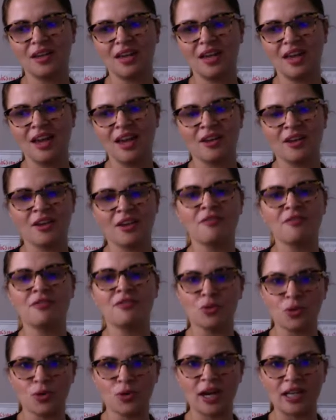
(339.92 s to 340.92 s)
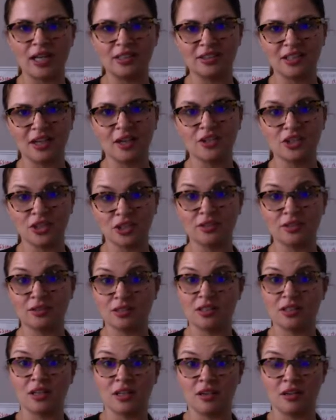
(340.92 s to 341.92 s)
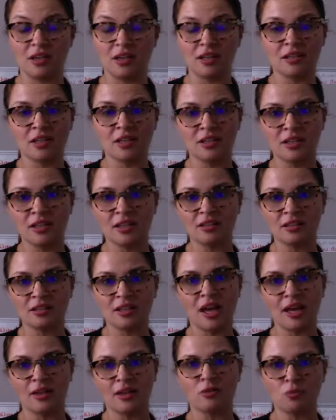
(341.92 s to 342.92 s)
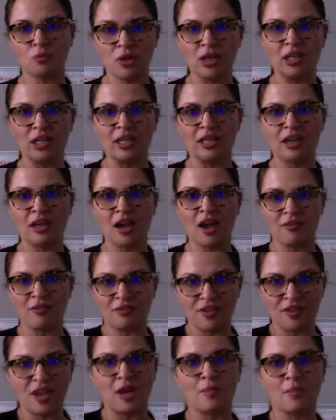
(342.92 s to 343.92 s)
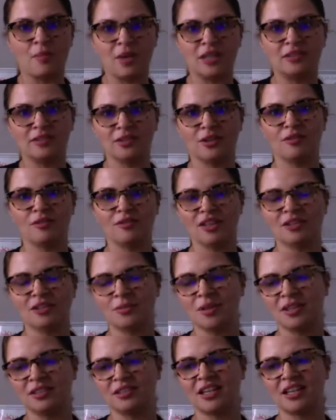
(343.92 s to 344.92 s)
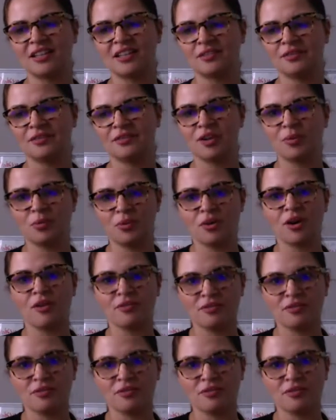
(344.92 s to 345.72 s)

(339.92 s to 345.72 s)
I don't feel crazy. It's like really I have found myself. That's why I say it's very profound.